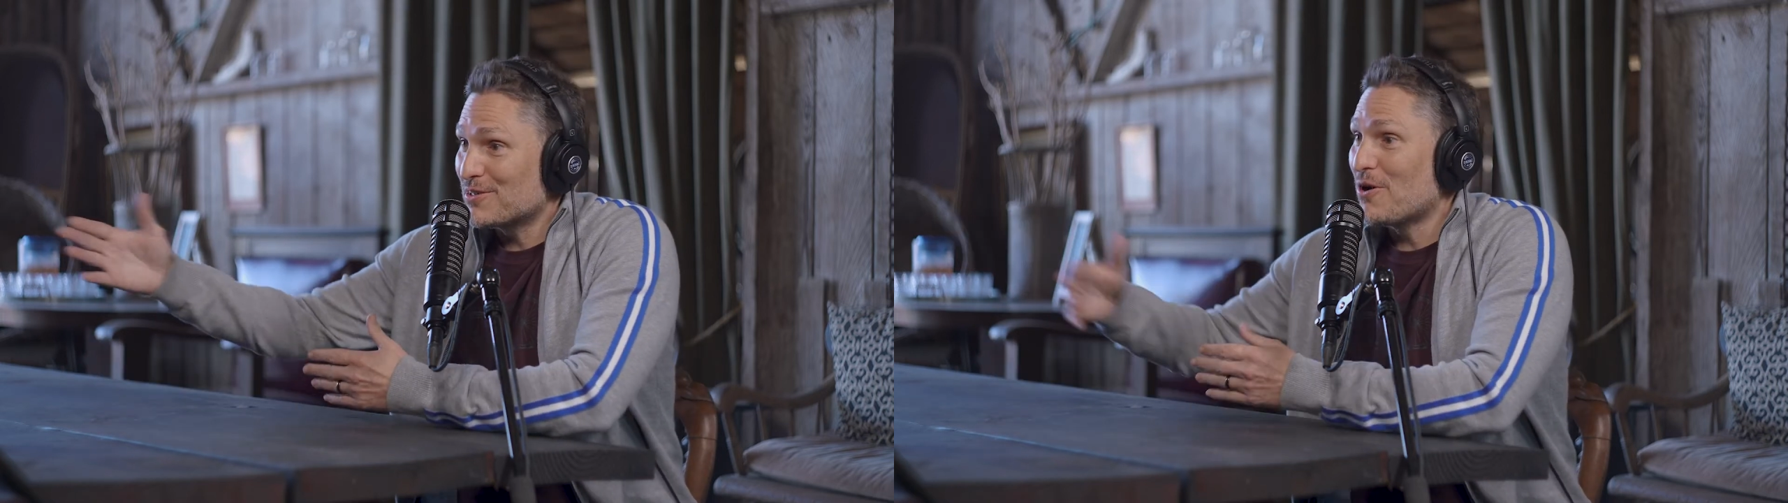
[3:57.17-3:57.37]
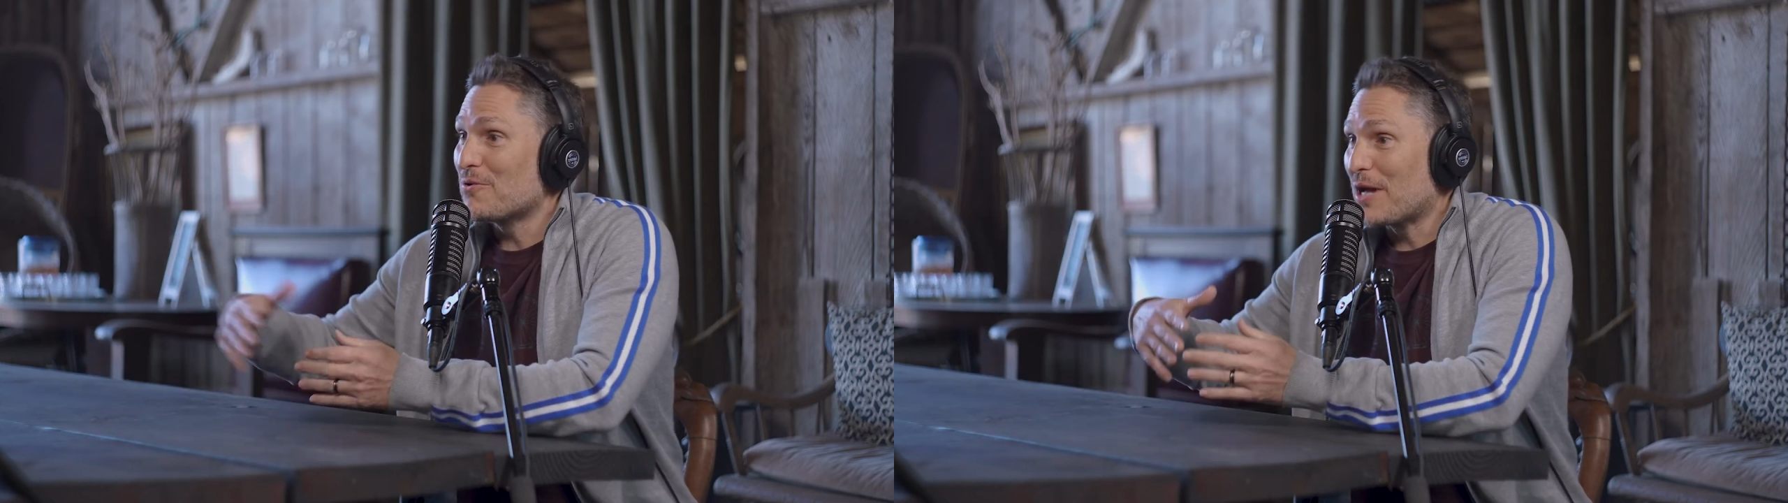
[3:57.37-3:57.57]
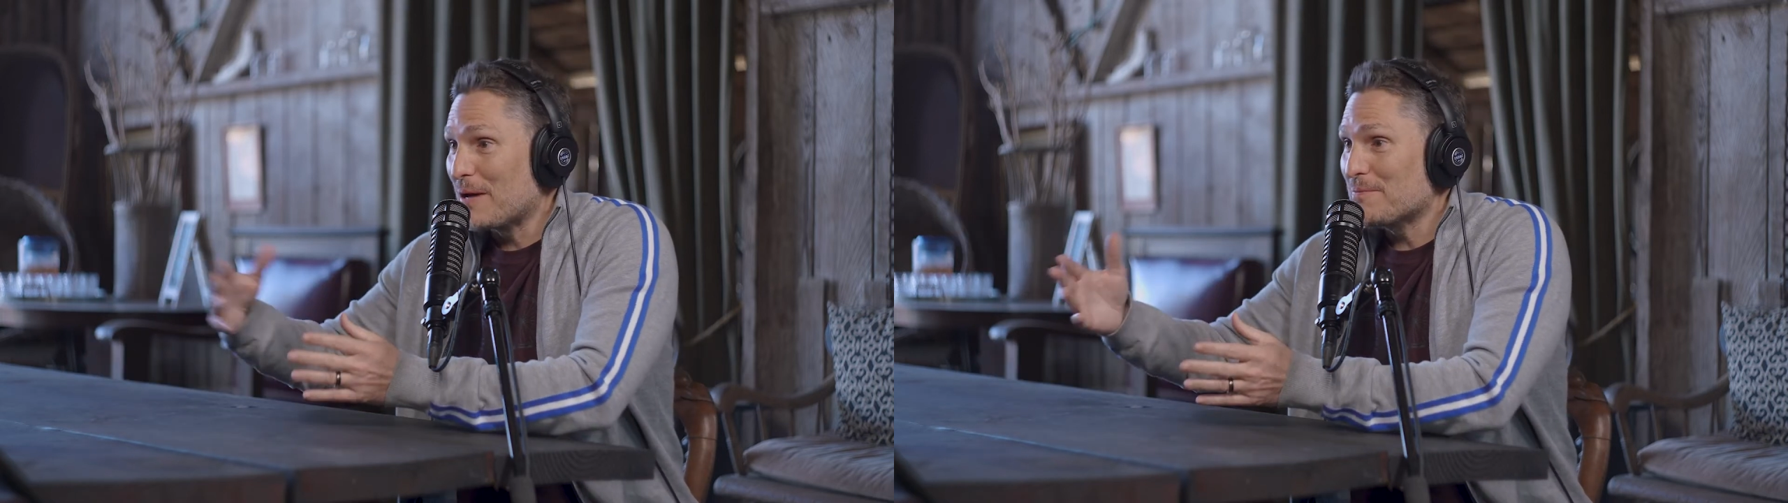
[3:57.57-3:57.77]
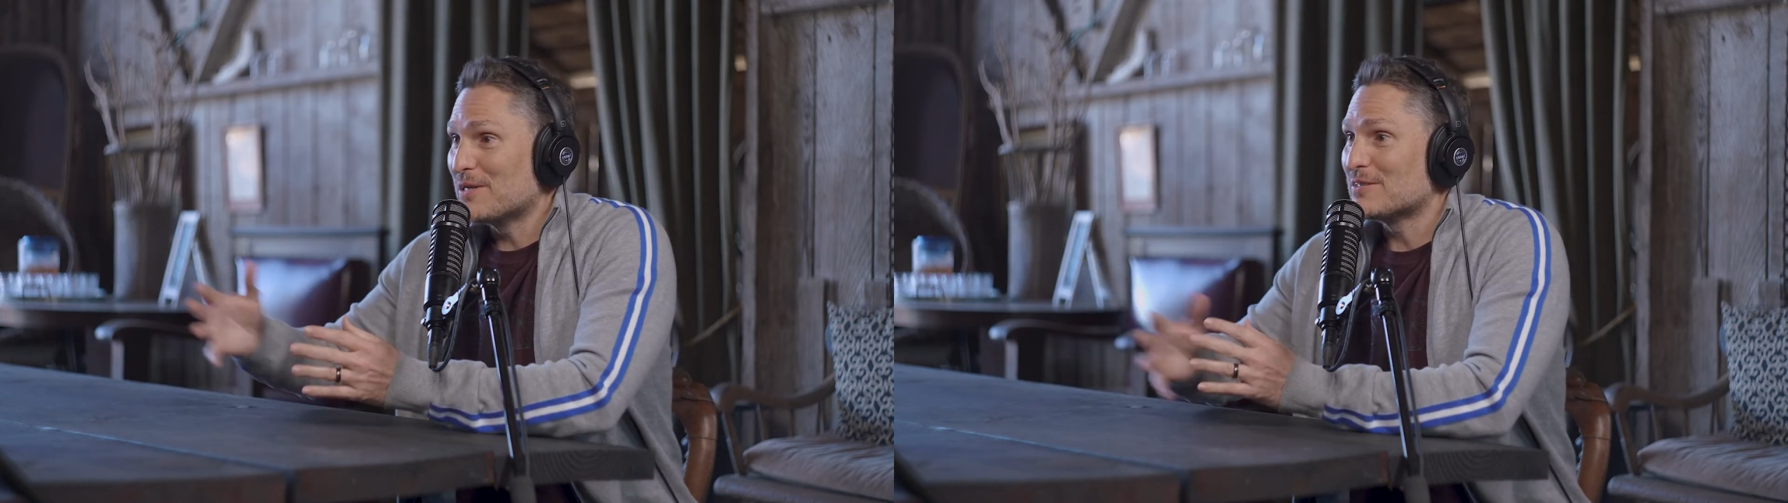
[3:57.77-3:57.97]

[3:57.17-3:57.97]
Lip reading: go camping